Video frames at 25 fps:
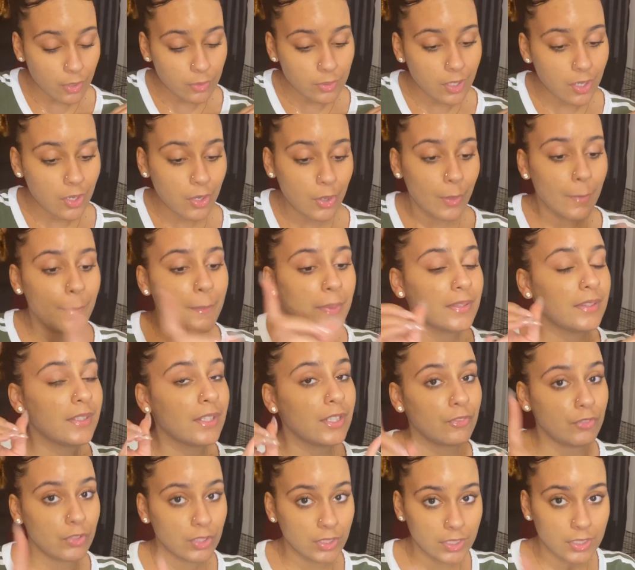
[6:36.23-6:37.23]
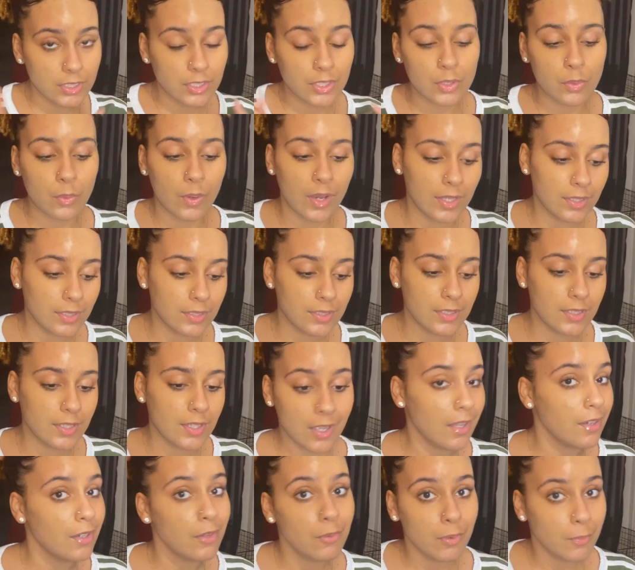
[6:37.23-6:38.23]
low, but they're really good quality.
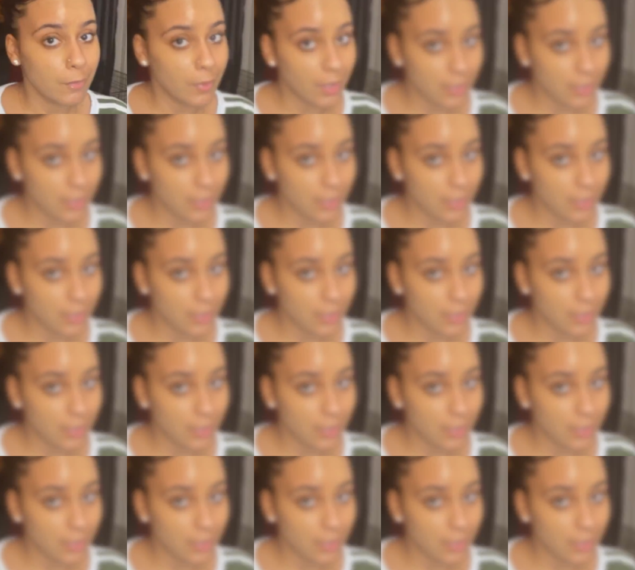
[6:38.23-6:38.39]
No one will